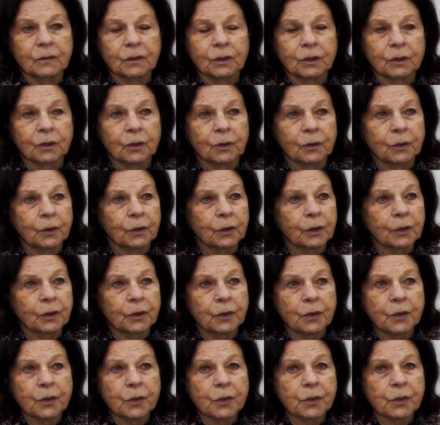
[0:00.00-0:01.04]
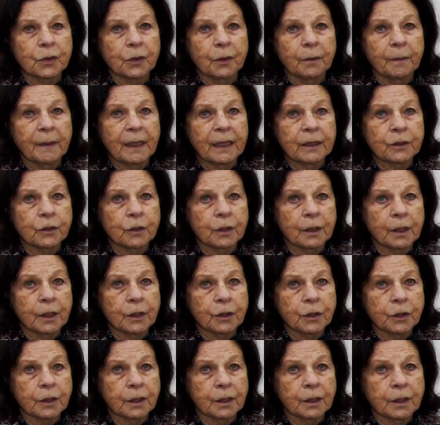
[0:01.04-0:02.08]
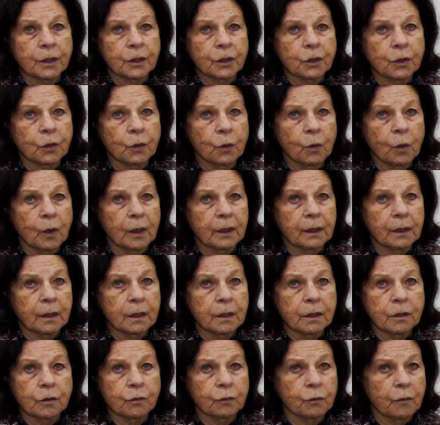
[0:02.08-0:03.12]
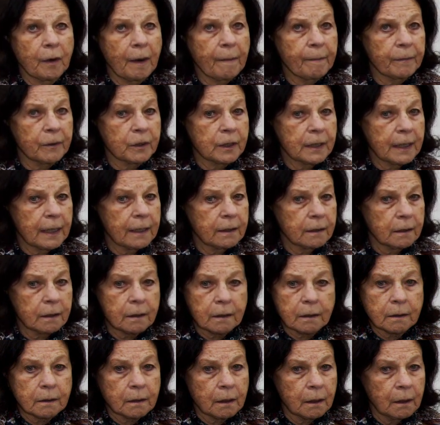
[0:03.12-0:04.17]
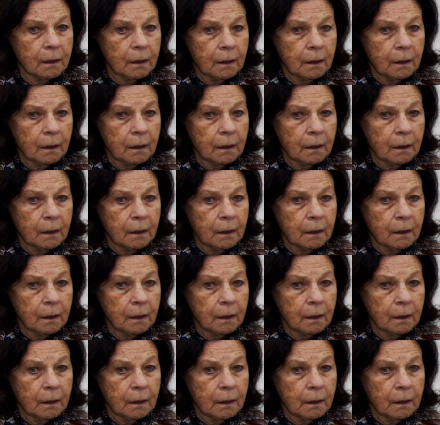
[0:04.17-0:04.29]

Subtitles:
you know, you can use your imagination as to what this represents.